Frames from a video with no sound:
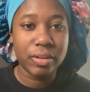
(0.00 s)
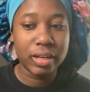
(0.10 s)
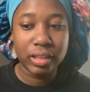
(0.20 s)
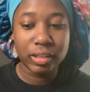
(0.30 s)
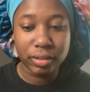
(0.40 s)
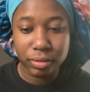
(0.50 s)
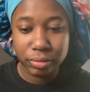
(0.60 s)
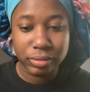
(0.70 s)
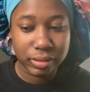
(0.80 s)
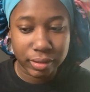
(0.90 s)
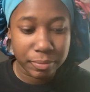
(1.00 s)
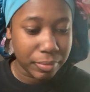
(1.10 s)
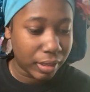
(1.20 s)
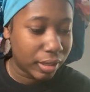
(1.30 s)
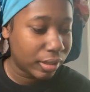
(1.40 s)
need to go to the
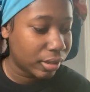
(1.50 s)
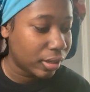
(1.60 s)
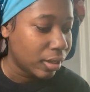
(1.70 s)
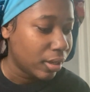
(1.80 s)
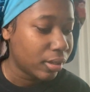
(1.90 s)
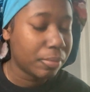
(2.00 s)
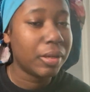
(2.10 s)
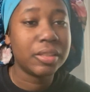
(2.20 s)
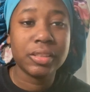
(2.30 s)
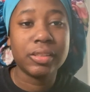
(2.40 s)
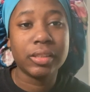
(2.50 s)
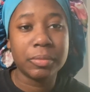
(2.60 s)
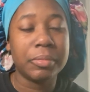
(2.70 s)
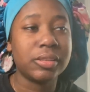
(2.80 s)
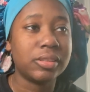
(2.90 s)
bank. I'm gonna actually take the
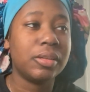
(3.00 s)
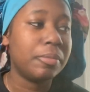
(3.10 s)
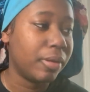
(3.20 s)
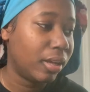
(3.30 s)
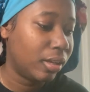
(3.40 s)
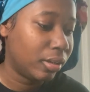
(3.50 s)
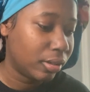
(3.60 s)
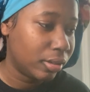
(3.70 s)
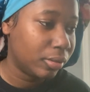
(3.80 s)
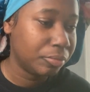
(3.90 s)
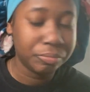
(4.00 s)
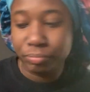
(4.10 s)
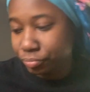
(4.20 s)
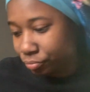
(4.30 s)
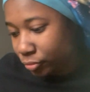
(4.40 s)
bus to the bank.
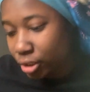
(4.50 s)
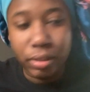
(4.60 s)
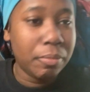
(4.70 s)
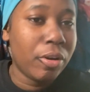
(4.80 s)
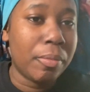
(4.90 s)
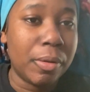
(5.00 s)
Let me get my